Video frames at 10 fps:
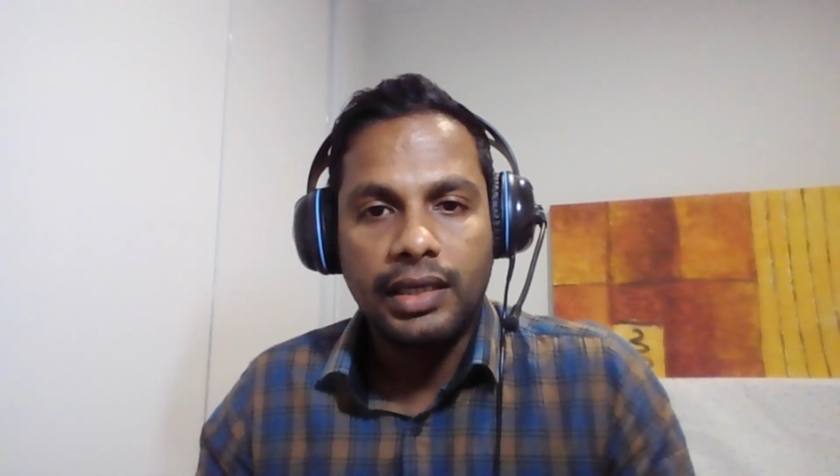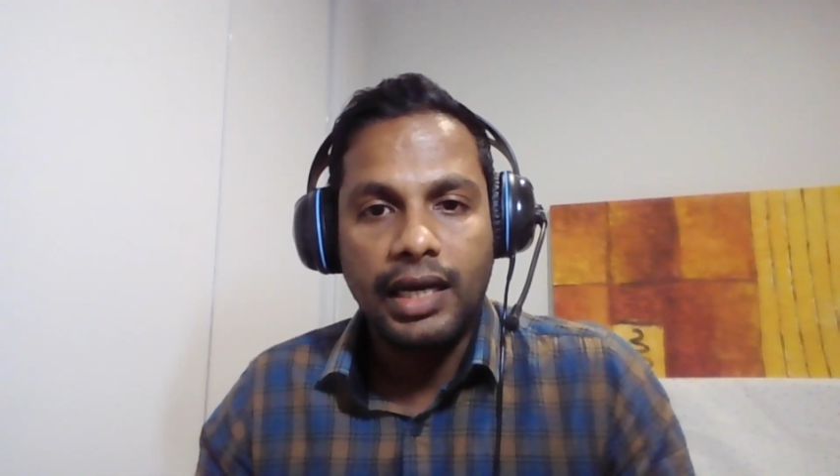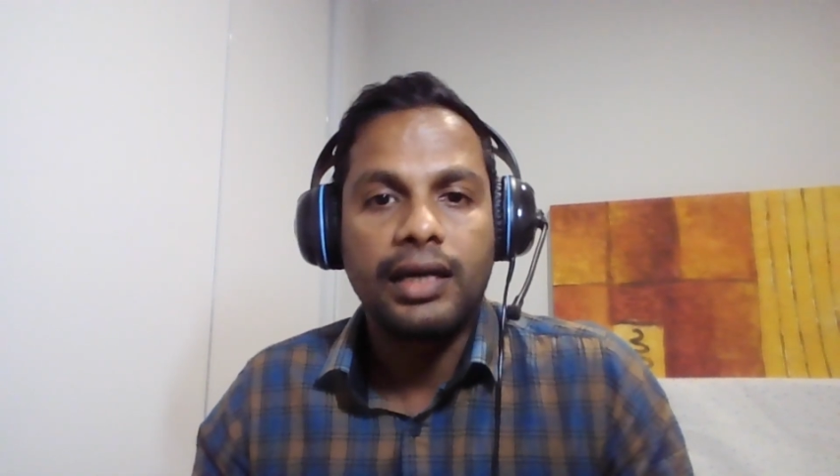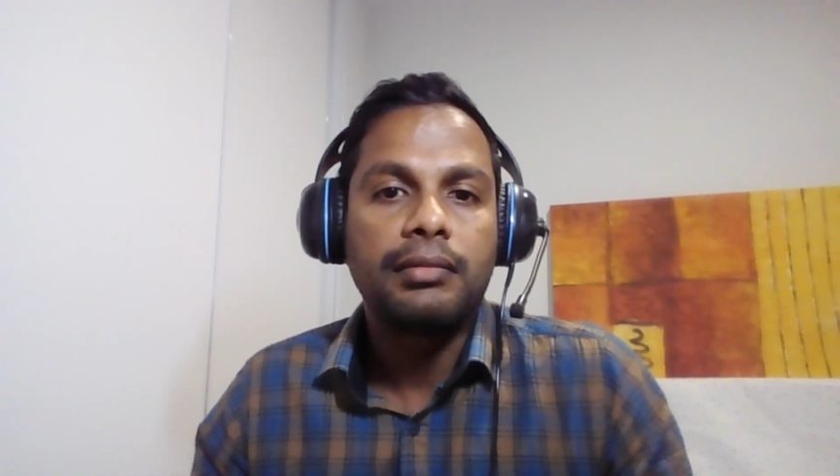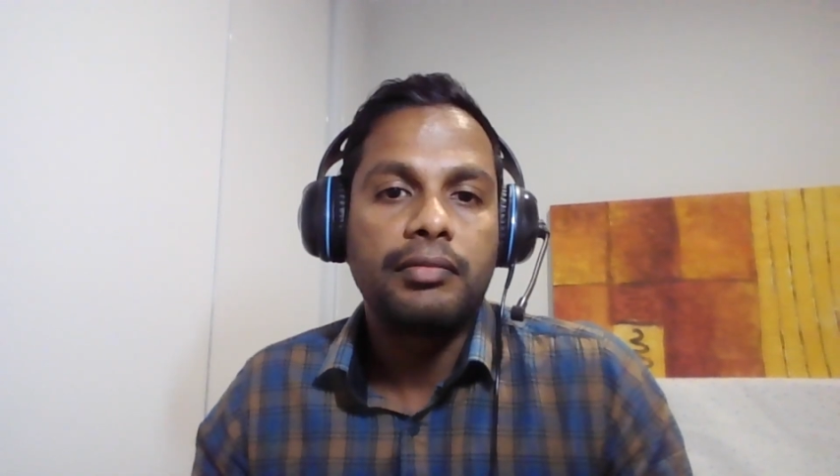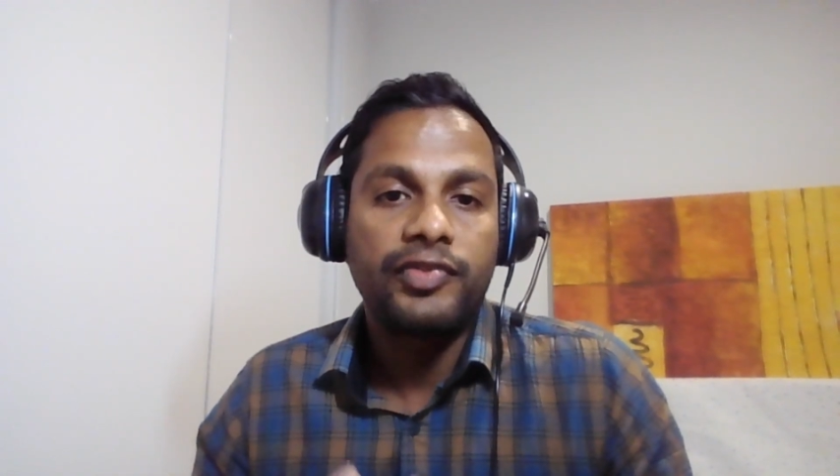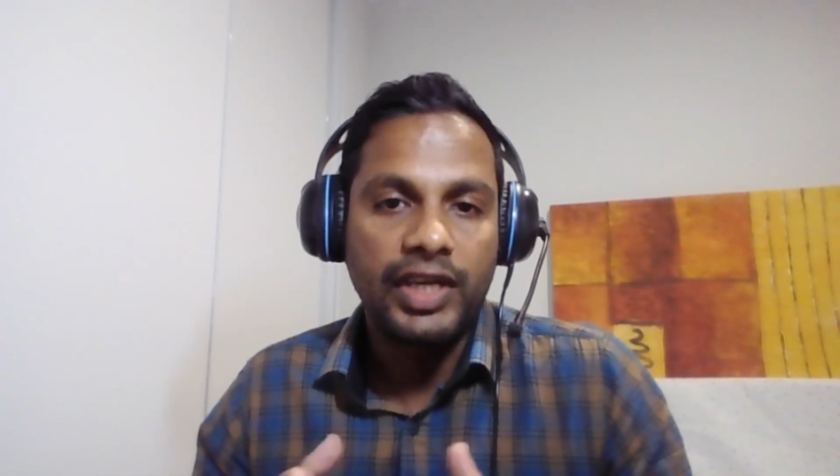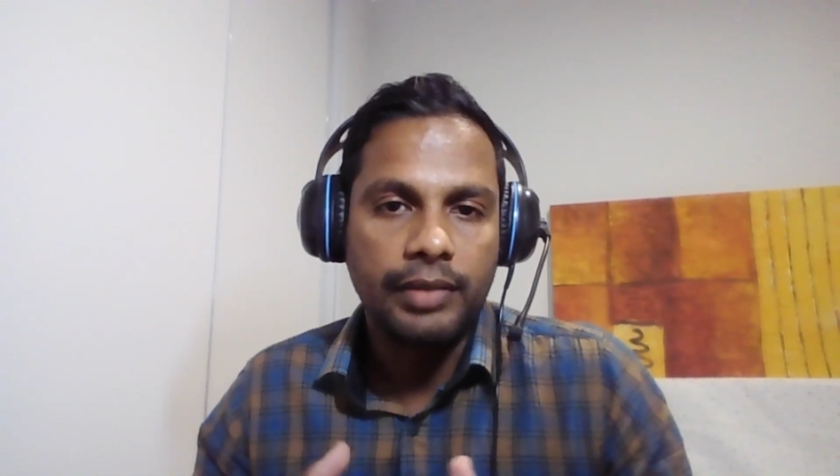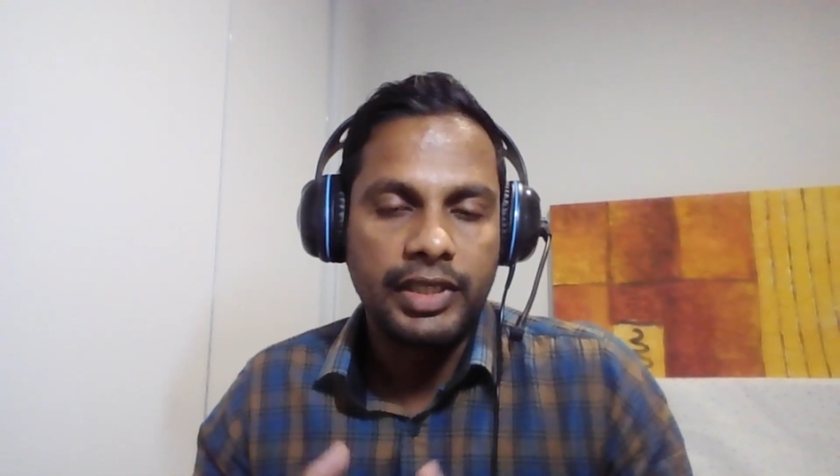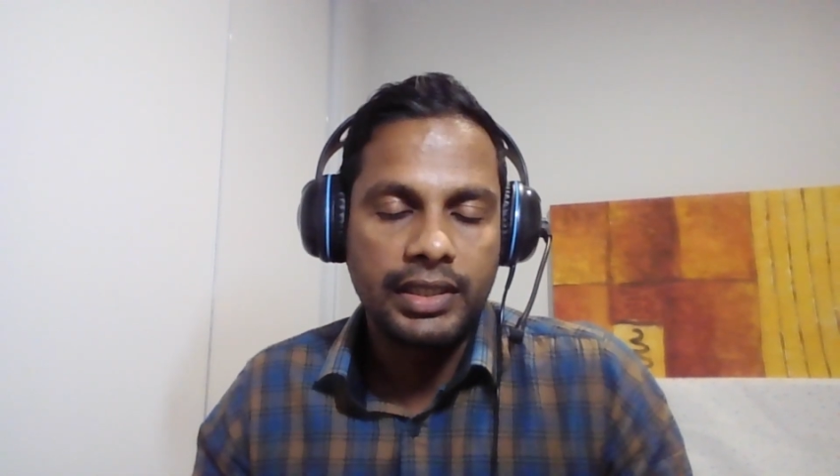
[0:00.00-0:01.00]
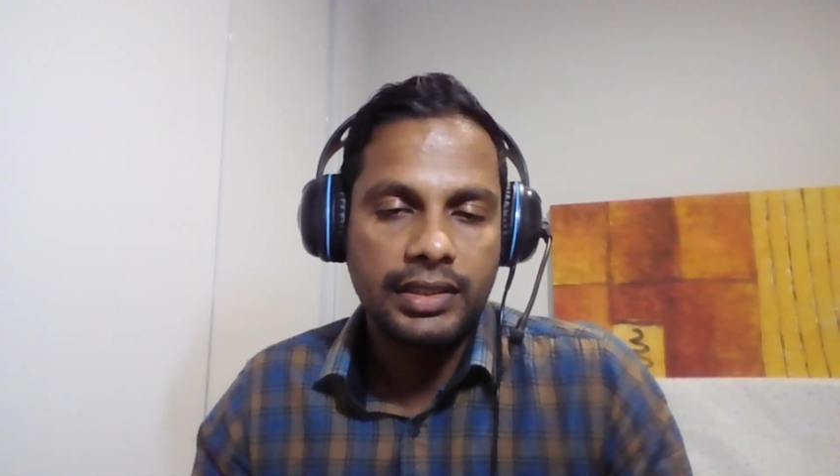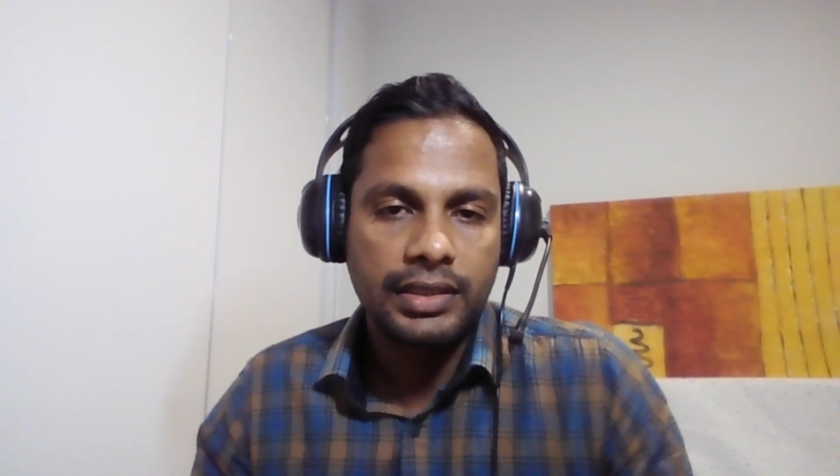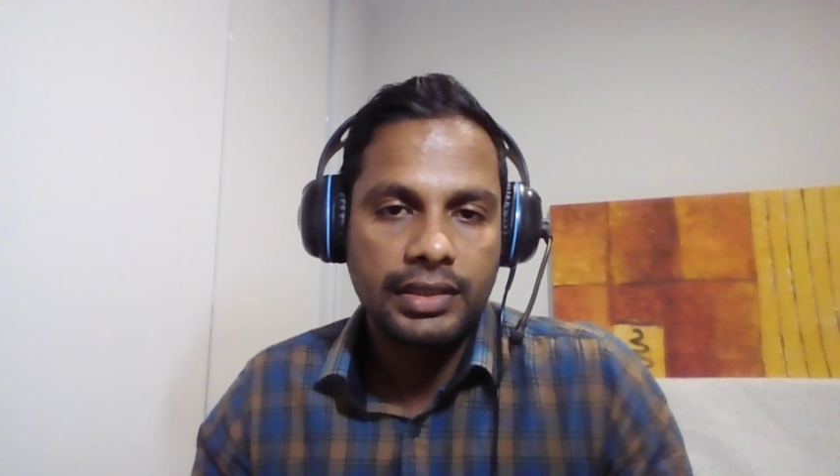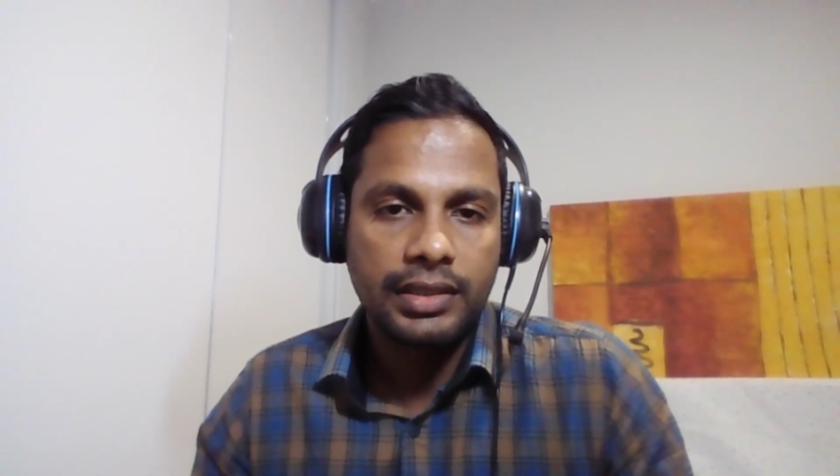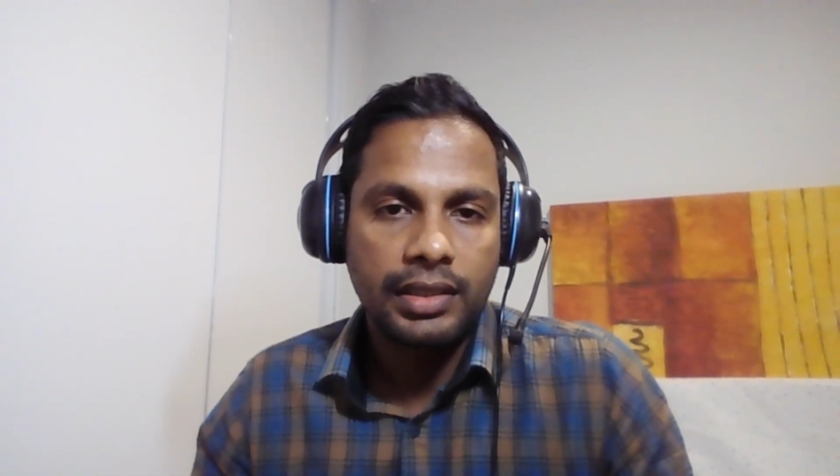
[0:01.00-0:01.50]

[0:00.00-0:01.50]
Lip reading: are fundamentals.